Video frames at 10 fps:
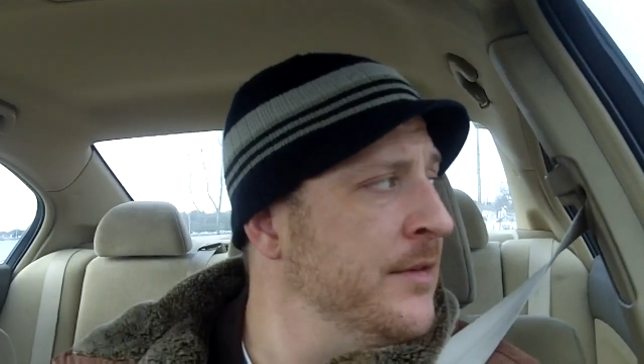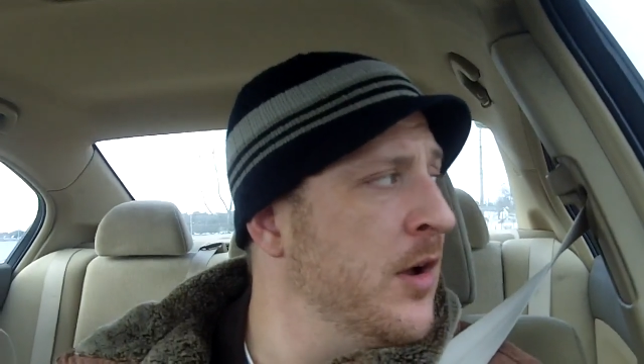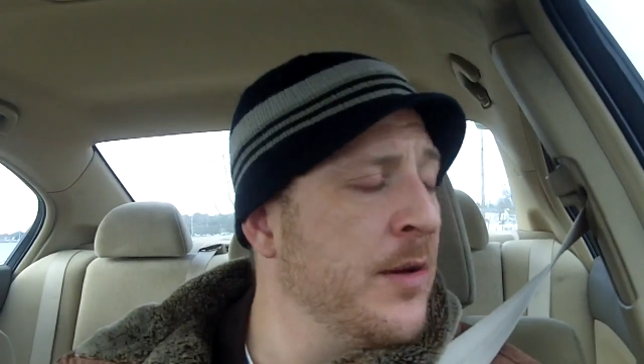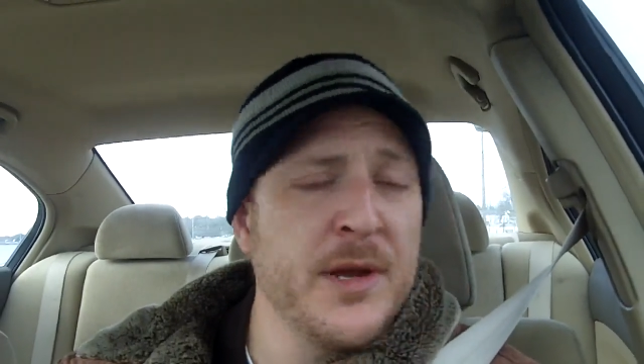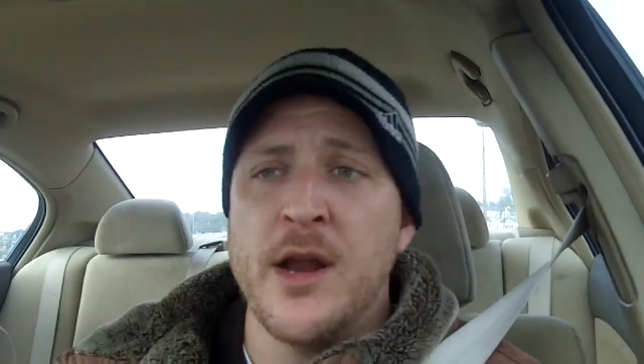you
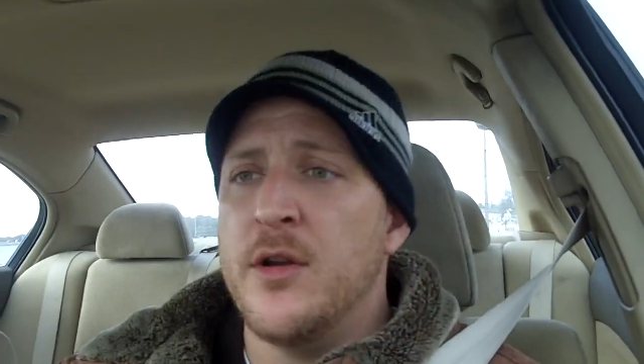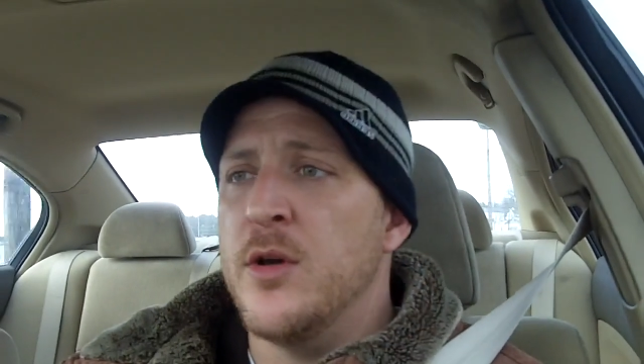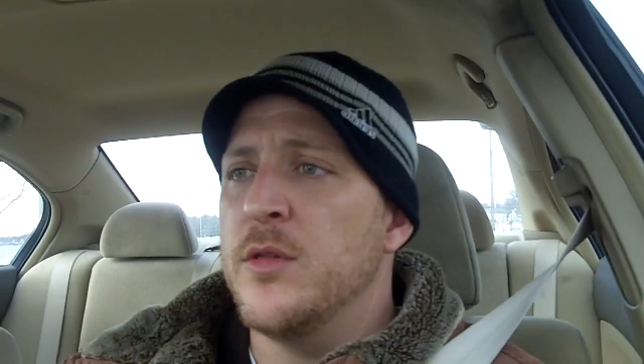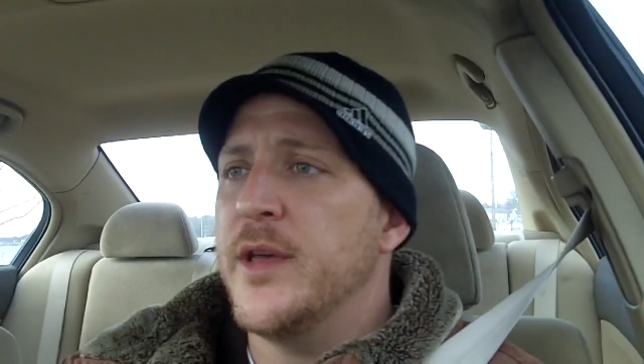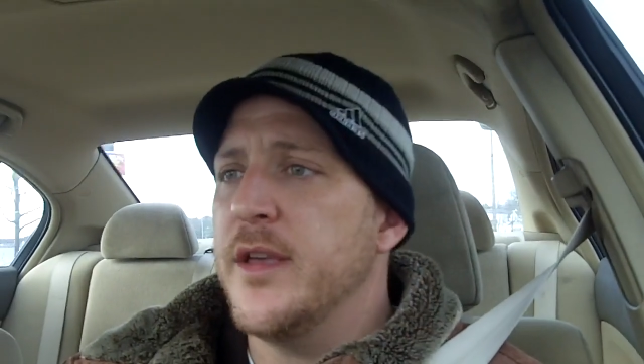know i mean i don't
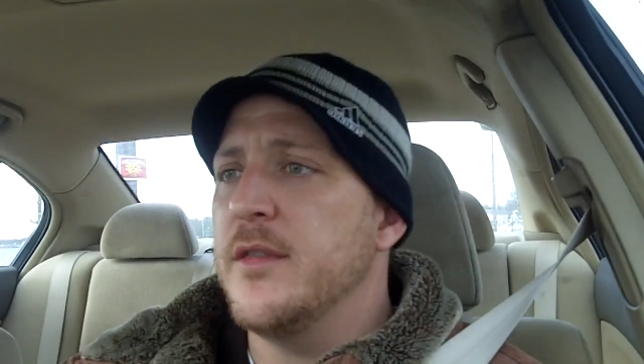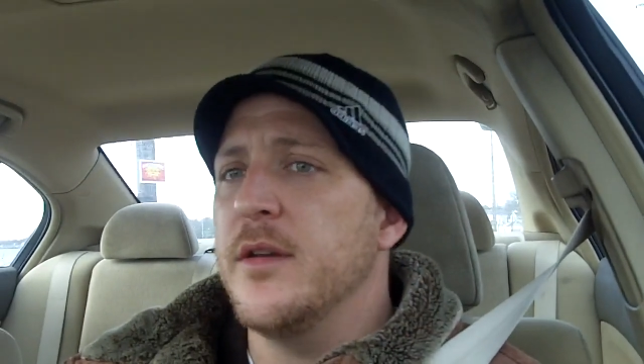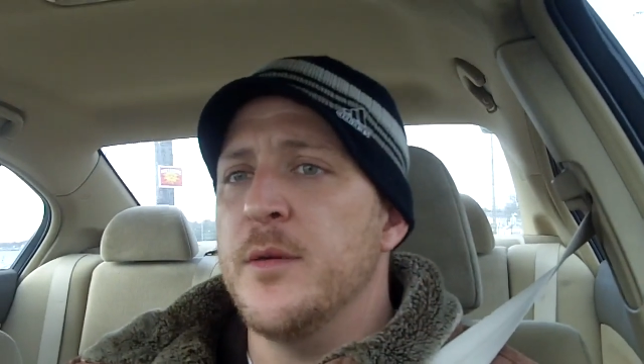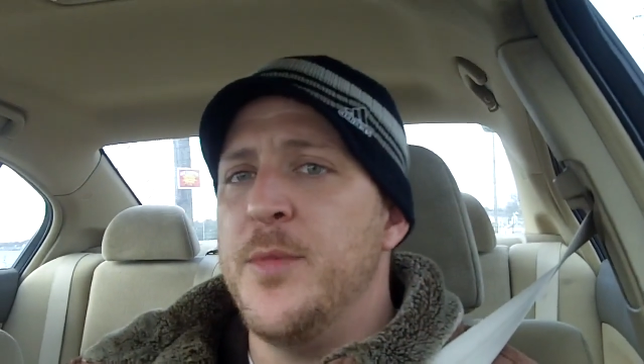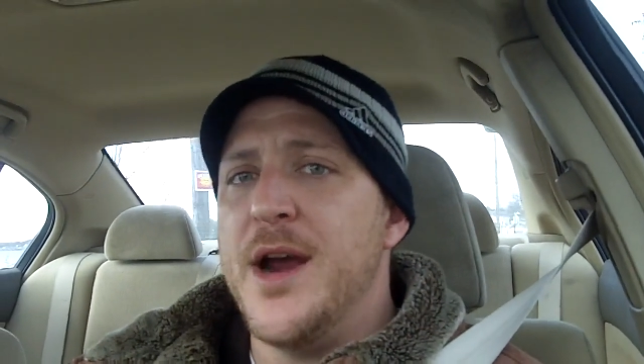know like
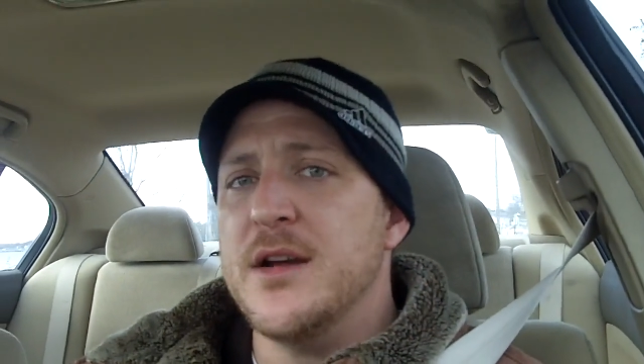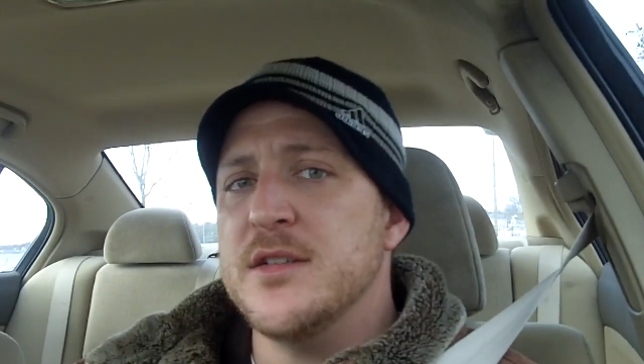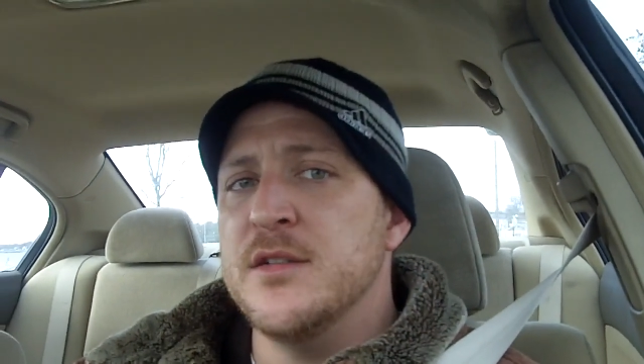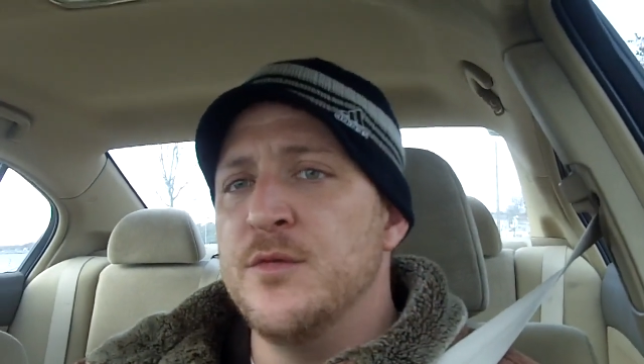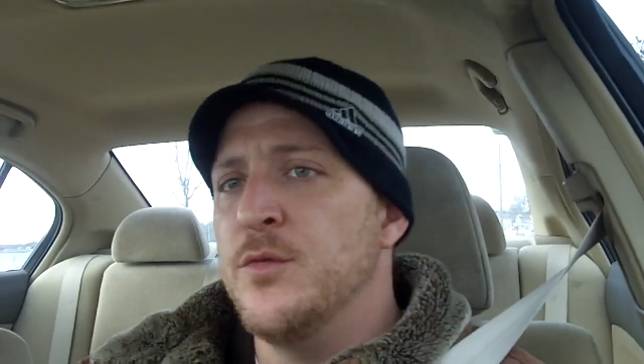the
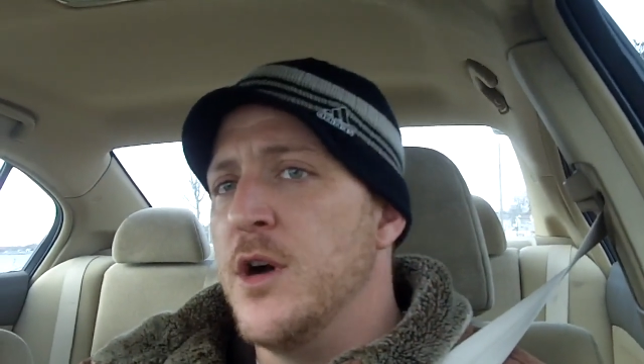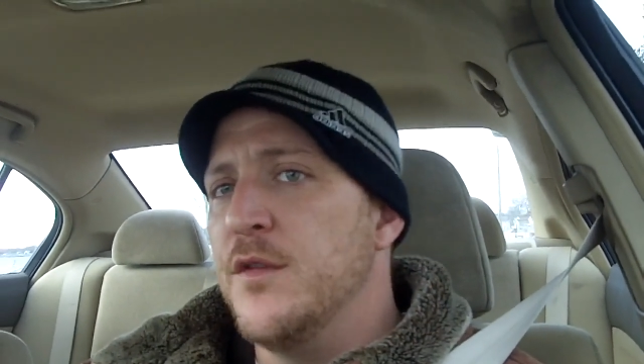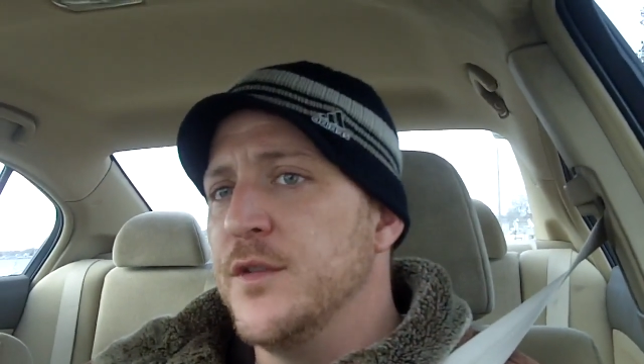comparison of,